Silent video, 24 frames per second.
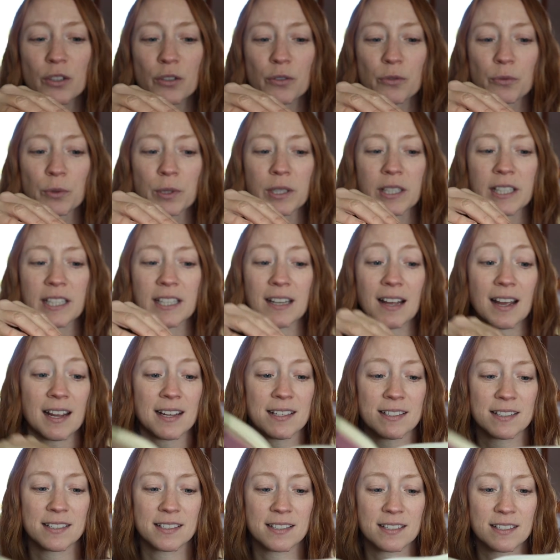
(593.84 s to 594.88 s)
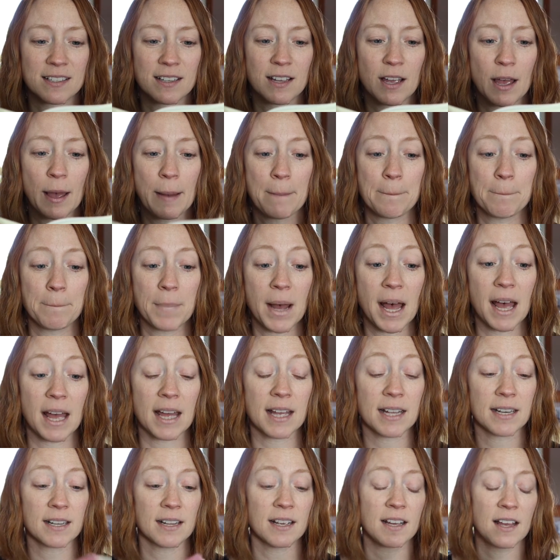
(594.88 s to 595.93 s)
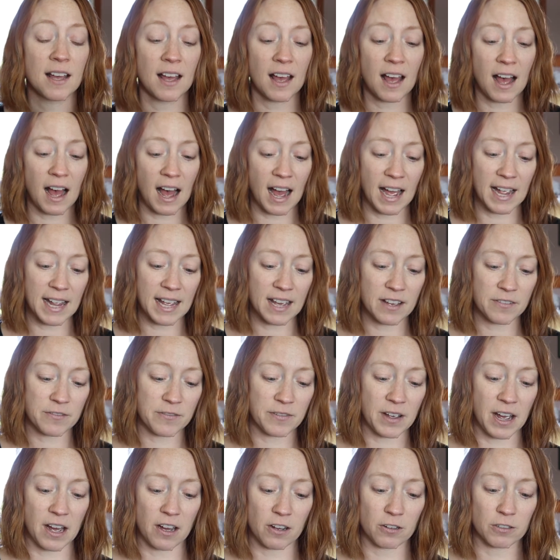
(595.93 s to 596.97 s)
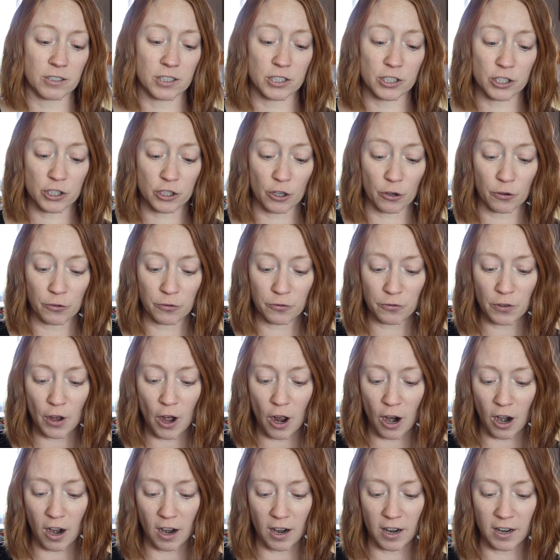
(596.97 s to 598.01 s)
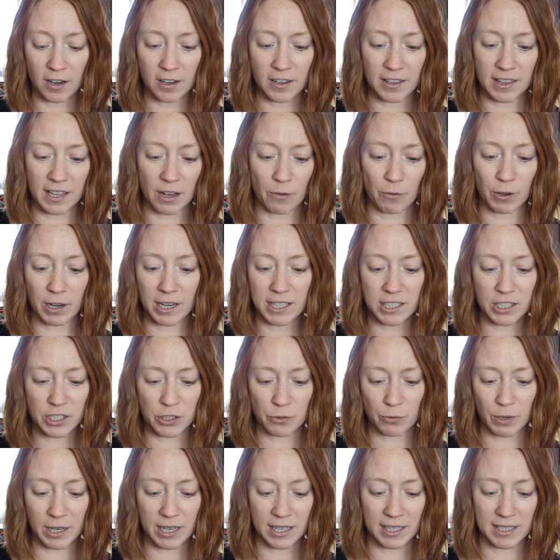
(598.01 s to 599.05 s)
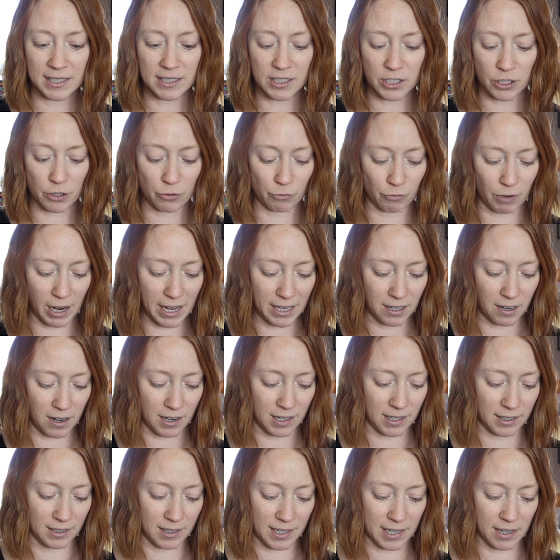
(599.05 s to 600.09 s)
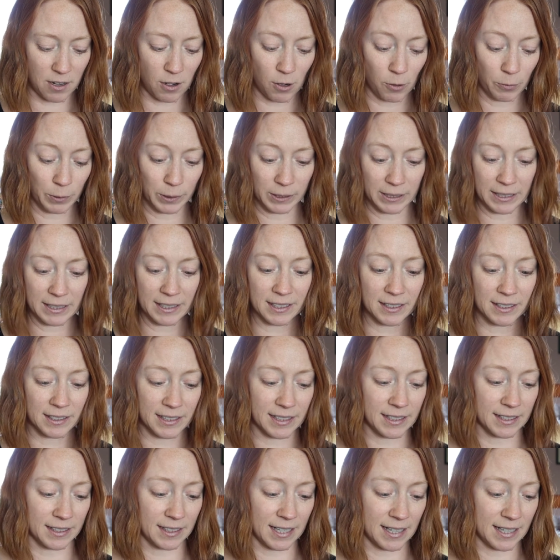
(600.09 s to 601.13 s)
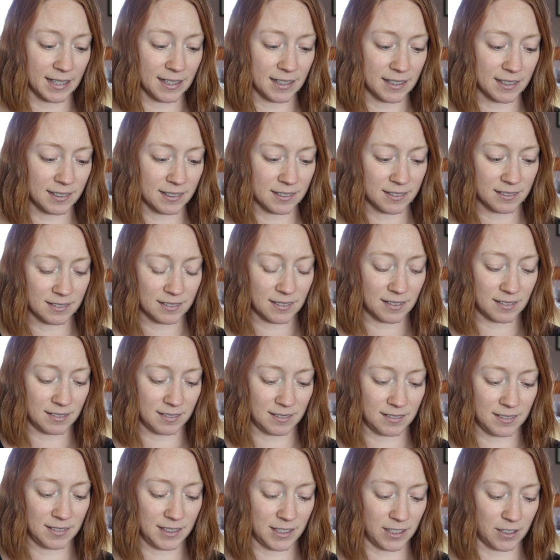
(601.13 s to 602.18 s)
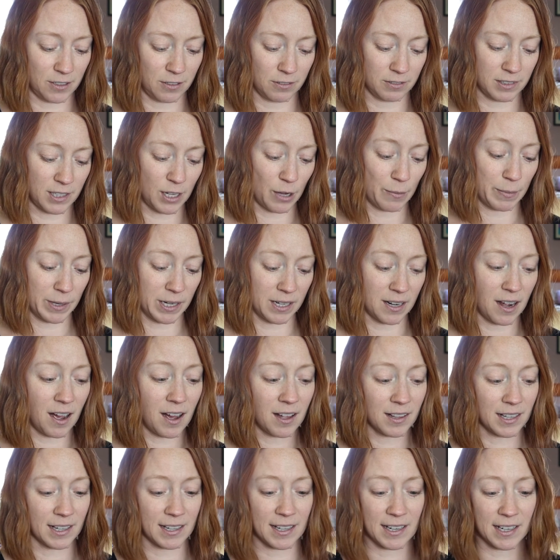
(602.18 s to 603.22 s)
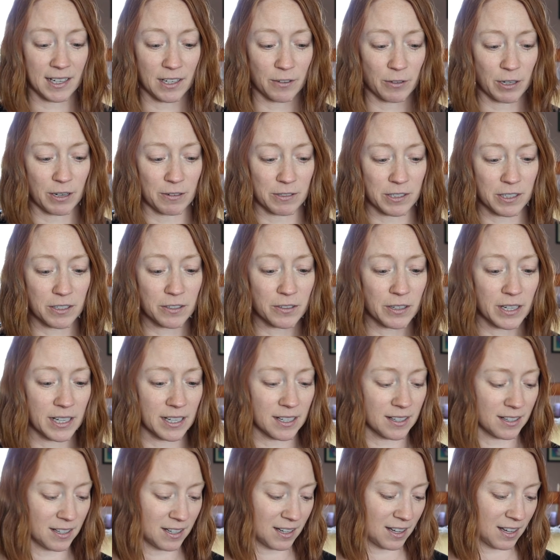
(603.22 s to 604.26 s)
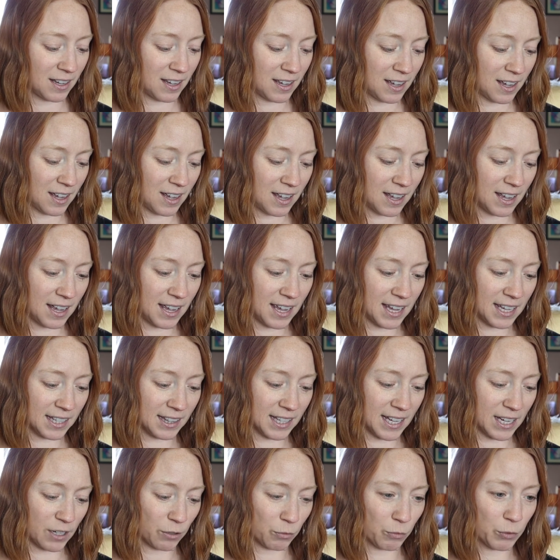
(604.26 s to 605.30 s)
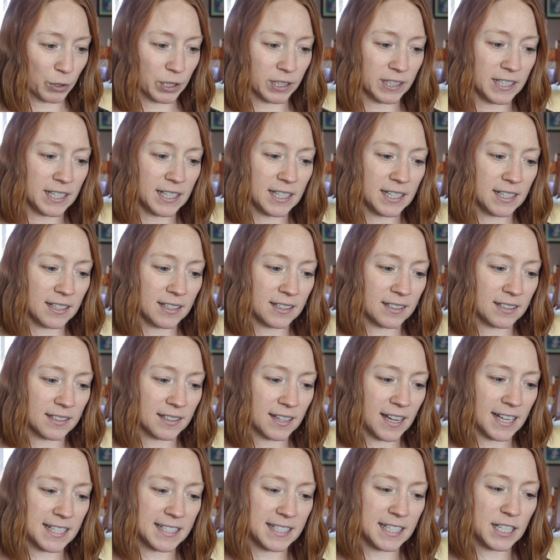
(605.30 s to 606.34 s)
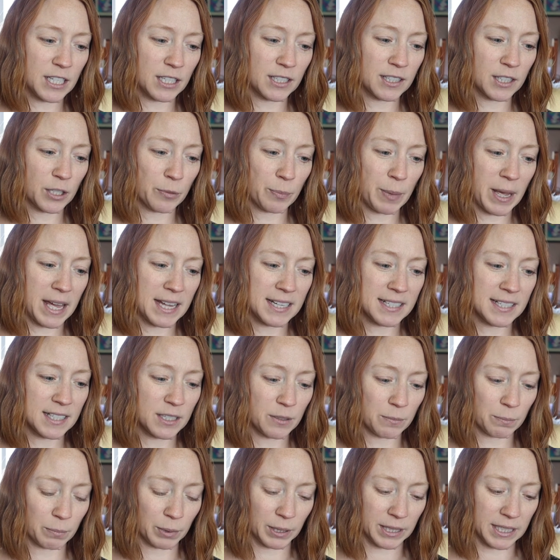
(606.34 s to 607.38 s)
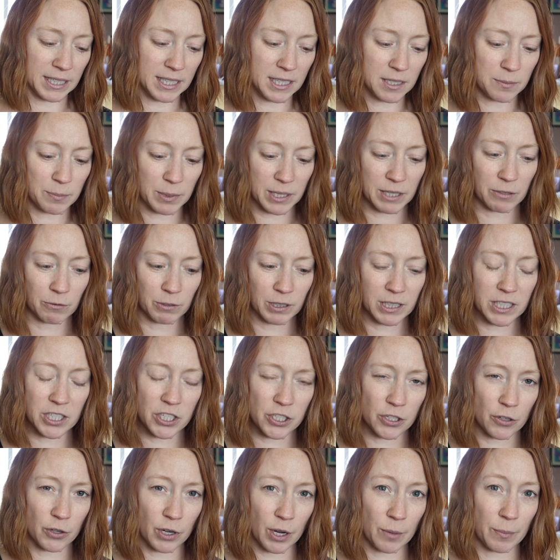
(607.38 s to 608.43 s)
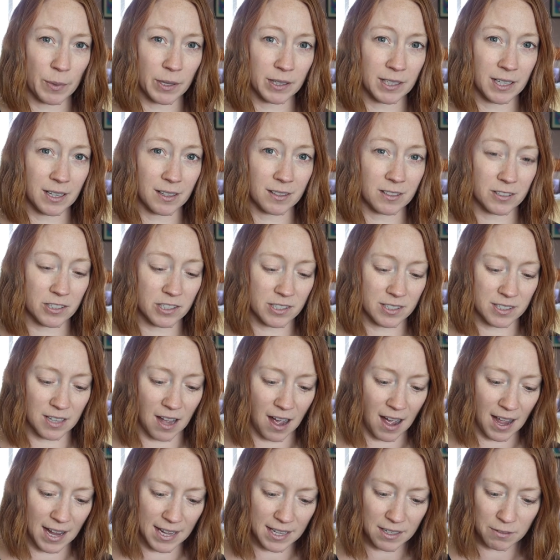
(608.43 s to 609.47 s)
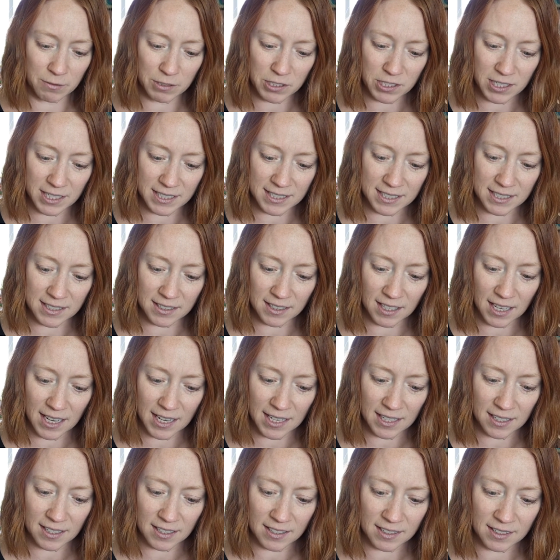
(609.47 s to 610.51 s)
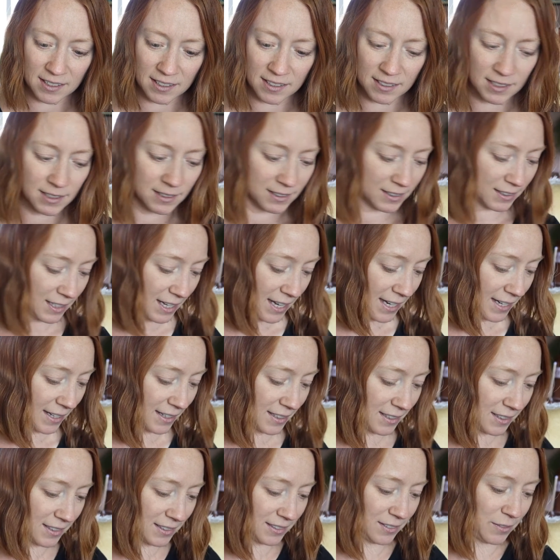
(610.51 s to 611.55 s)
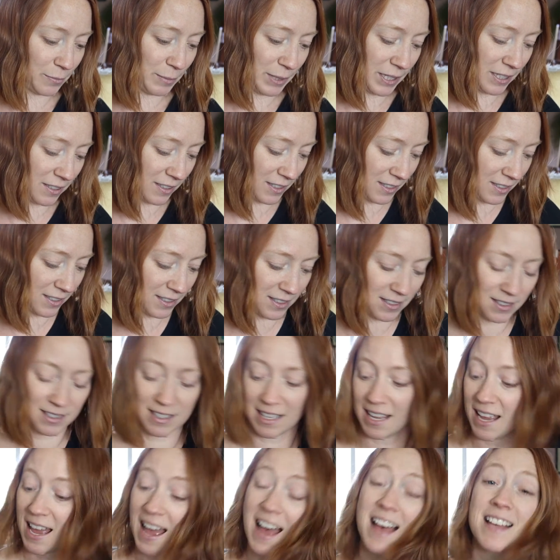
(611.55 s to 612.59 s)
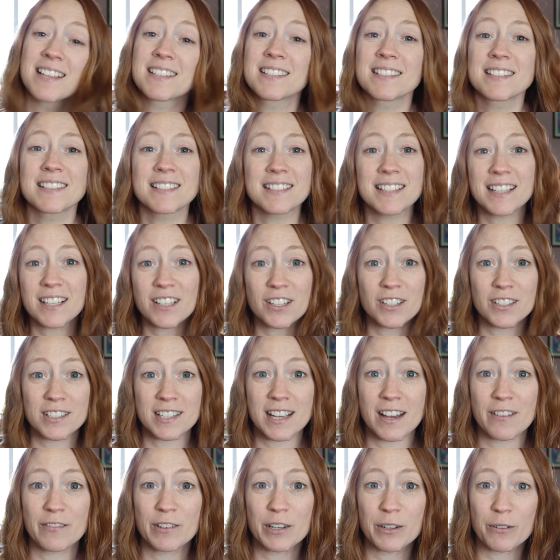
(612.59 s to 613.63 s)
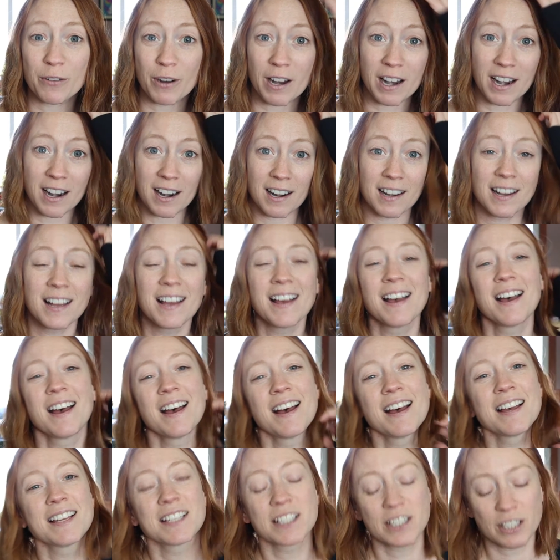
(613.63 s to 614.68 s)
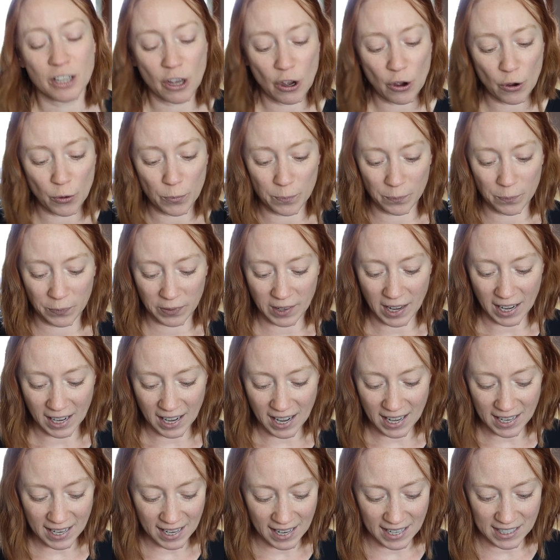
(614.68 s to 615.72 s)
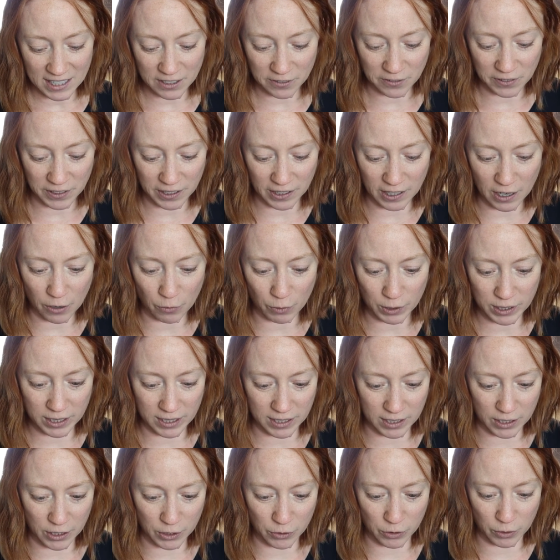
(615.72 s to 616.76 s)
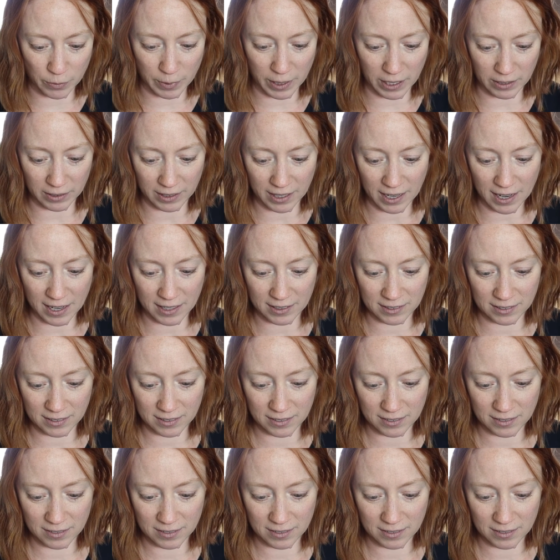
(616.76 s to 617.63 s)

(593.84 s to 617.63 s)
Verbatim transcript: really nice, but I have found so far that when I just went in to write on it, like all willy-nilly, like, you know, coming in hot, like I know what I was doing, it like really, it didn't, the pen didn't bleed, but it really showed up on the other side, which I didn't like, oh my goodness, stickers everywhere. So I kind of had to figure out what to do about that.